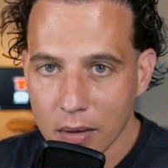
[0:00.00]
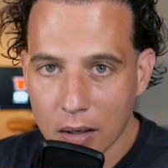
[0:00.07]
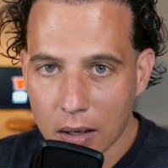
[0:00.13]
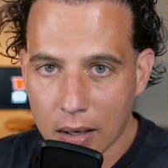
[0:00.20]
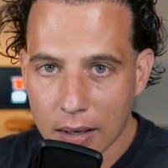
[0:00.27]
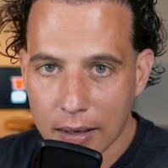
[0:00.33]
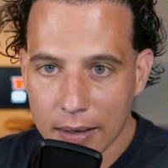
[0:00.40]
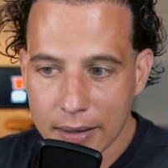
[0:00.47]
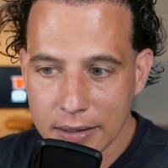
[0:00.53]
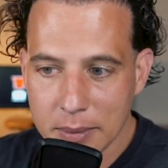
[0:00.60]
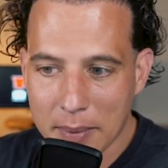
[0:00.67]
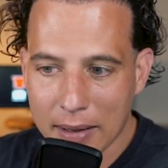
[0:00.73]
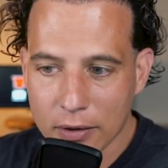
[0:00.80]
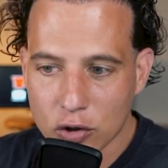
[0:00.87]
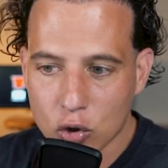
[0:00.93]
It's
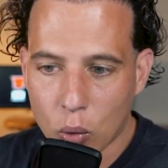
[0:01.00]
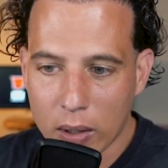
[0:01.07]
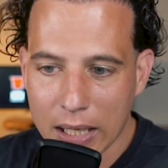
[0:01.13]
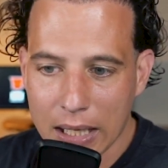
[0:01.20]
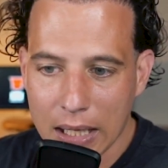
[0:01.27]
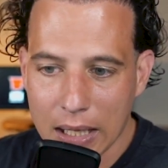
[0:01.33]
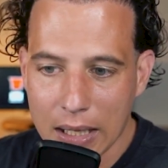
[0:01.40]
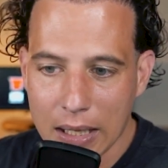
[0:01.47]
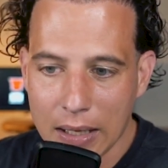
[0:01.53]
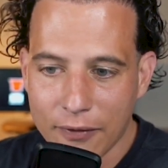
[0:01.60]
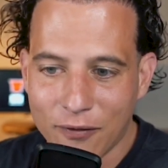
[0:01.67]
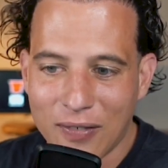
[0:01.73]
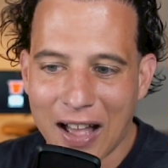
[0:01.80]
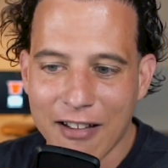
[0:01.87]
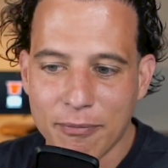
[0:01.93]
about
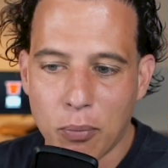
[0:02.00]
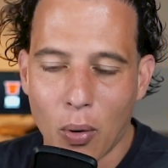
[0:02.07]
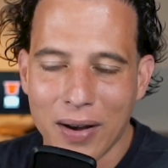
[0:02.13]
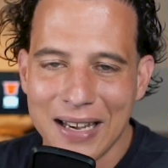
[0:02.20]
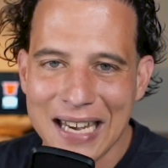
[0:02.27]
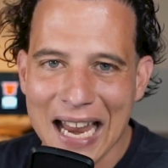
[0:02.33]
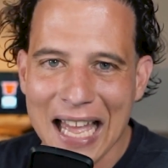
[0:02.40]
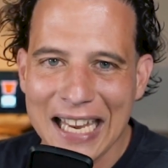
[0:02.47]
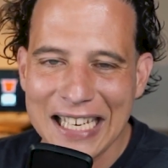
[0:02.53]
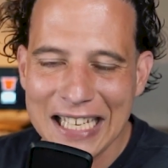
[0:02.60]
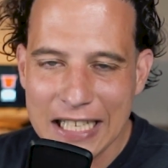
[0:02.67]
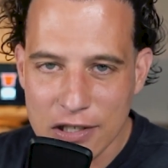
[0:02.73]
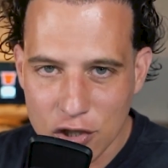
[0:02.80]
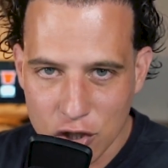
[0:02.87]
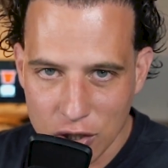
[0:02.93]
25.9
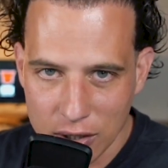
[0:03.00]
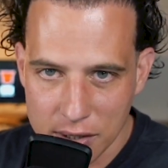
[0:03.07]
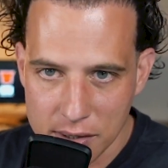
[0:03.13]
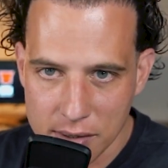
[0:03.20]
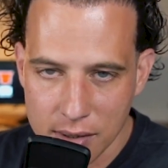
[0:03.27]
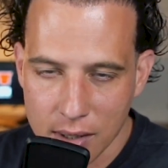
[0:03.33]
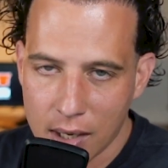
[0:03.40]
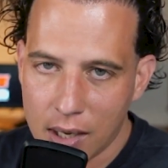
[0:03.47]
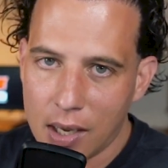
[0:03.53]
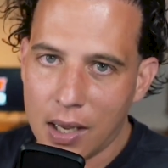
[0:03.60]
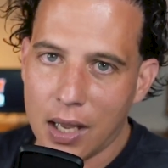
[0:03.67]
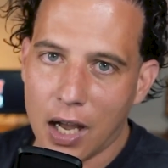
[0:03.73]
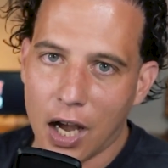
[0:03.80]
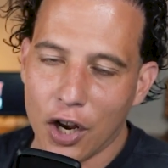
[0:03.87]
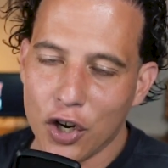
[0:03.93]
inches,
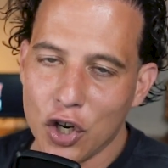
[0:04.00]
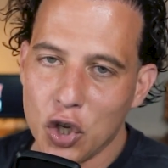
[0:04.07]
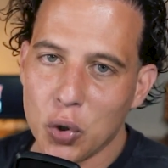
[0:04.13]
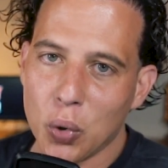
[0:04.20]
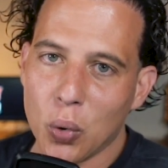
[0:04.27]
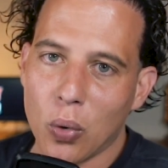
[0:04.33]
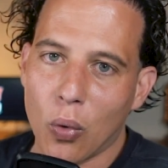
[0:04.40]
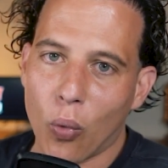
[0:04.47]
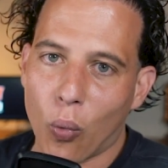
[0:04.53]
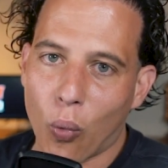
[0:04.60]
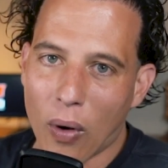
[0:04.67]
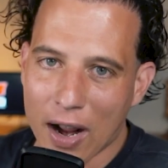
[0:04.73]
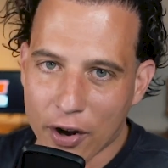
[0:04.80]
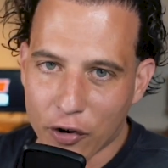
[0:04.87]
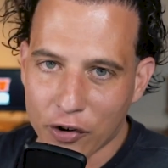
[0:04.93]
a new
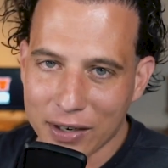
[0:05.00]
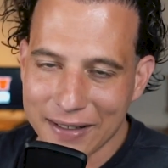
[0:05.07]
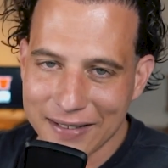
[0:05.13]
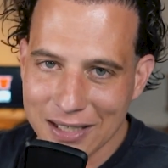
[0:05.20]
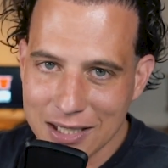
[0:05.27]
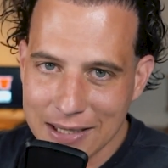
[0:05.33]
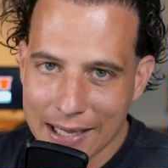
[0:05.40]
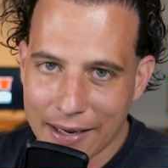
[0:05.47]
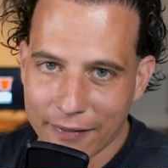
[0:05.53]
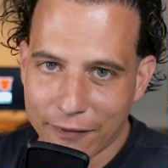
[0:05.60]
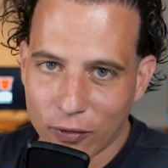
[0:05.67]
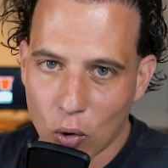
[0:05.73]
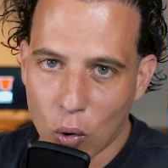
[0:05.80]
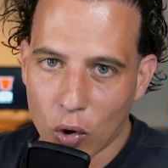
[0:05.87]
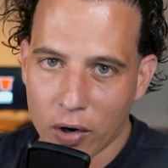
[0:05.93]
record in the state of
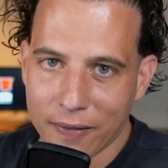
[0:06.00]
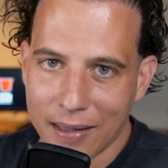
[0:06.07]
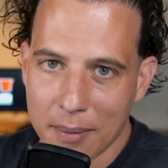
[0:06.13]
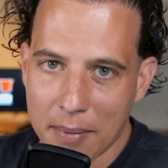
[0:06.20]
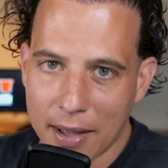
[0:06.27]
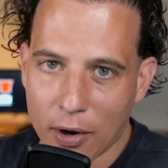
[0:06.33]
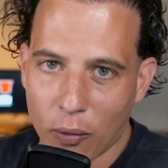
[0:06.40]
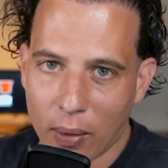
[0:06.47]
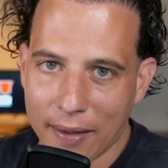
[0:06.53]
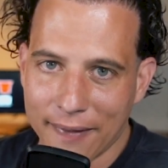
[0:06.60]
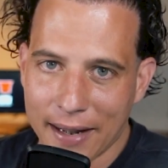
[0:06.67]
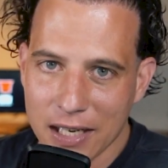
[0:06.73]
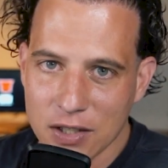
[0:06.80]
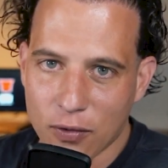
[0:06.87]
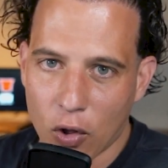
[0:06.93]
Florida. The amount of rain
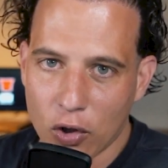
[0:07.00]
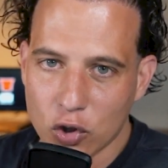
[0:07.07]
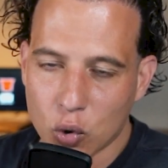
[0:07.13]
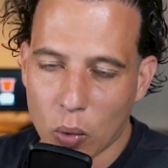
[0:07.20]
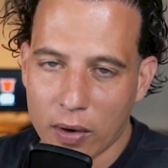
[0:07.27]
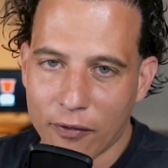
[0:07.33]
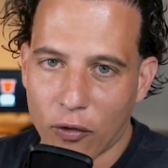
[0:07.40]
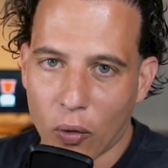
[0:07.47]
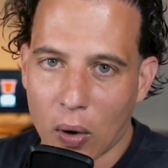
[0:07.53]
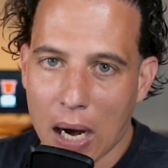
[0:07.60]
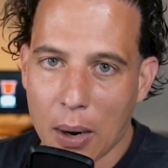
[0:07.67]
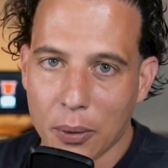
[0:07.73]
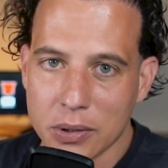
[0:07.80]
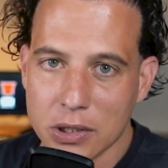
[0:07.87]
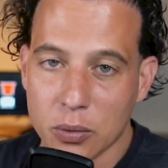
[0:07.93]
that has fallen in 24
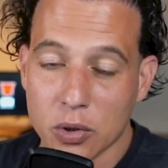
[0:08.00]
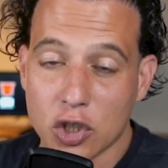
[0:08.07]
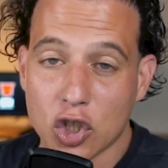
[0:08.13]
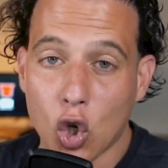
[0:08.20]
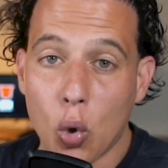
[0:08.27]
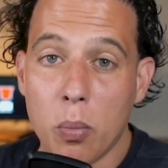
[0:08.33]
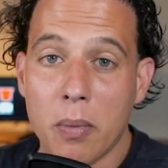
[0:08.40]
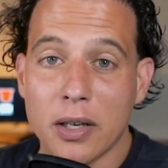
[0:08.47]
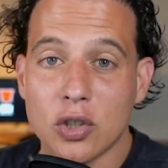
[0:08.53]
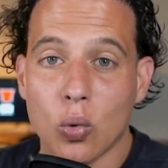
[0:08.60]
hours. It was so much